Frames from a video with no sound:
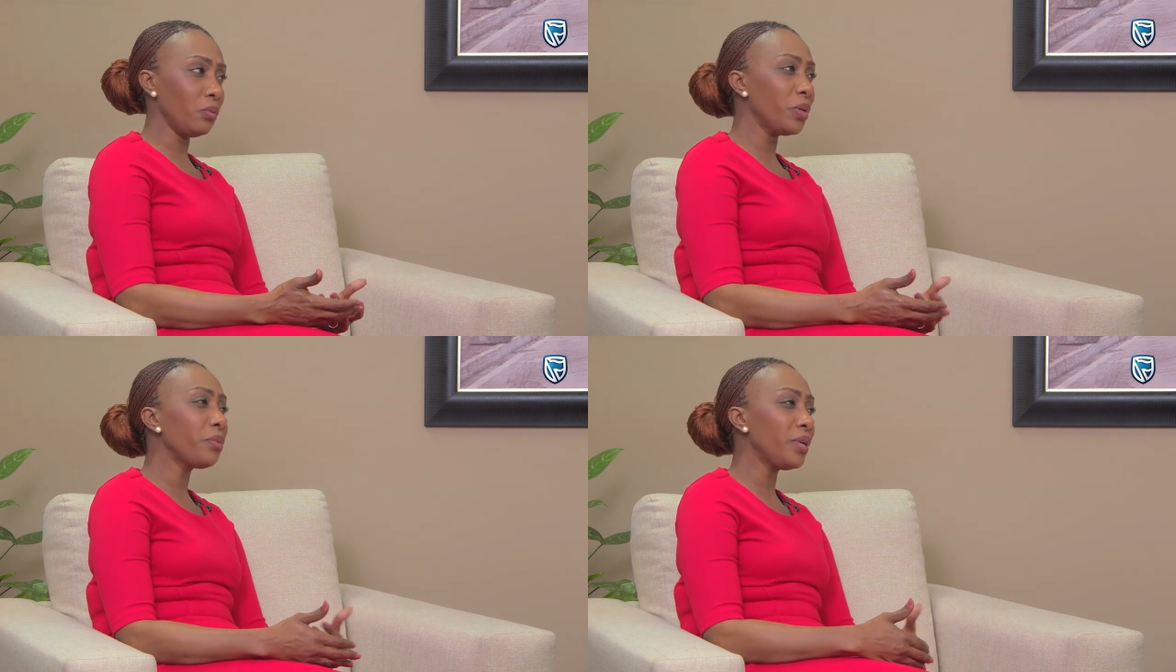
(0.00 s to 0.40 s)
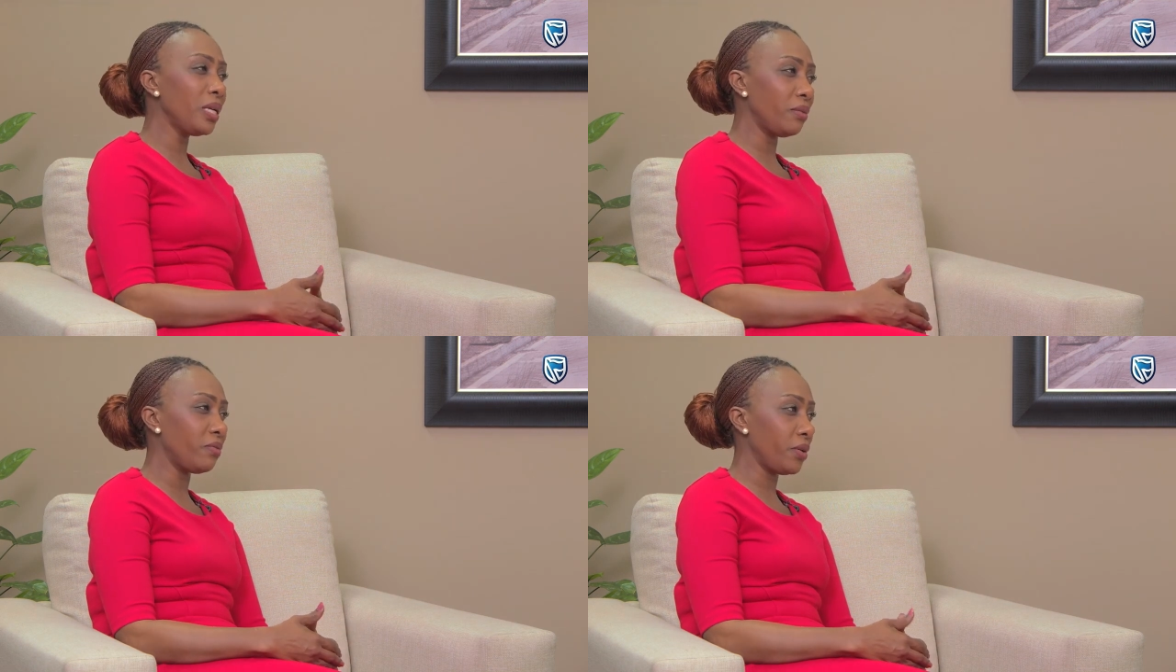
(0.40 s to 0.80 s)

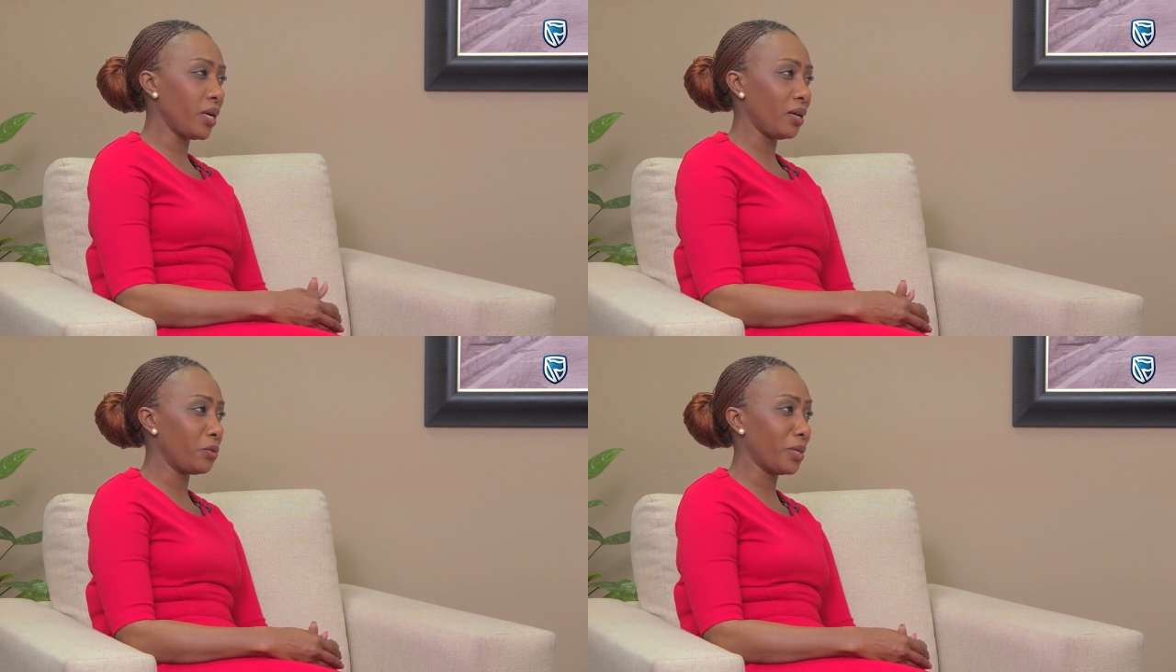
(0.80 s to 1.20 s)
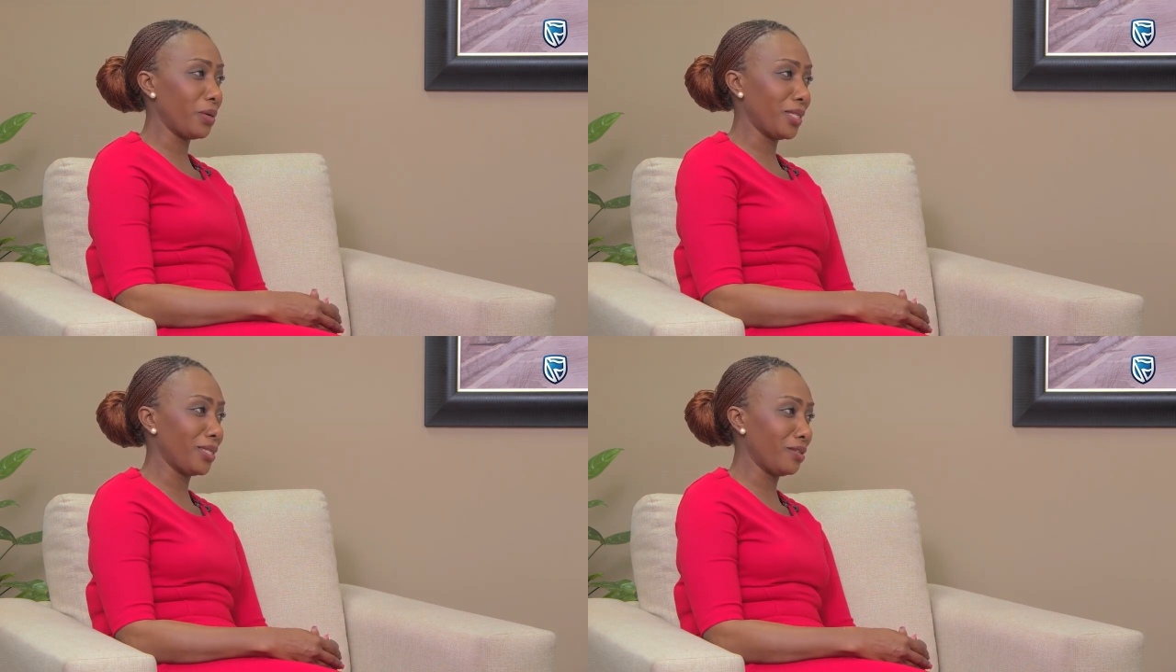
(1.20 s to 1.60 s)
really very hard on
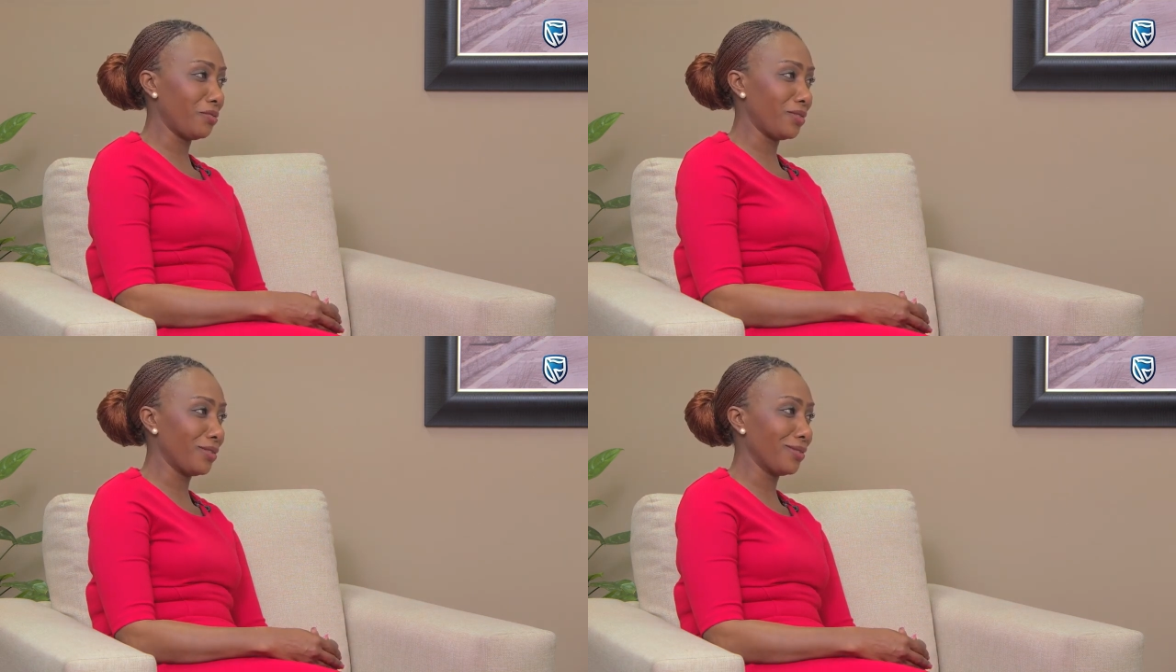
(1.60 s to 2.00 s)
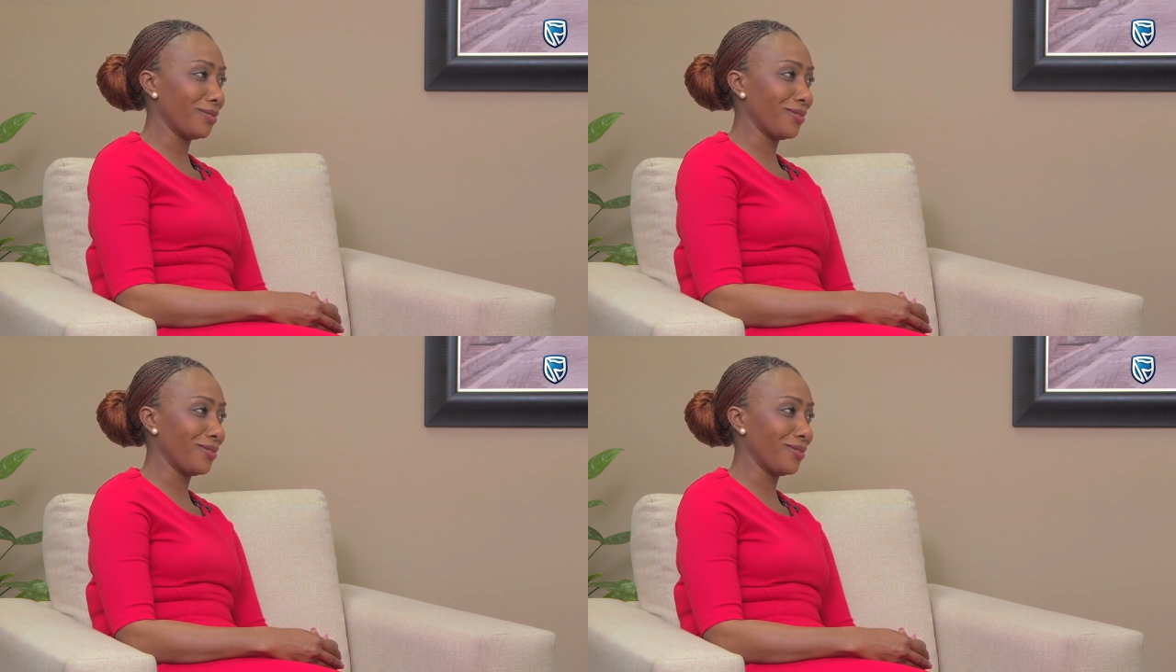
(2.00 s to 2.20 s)
ourselves.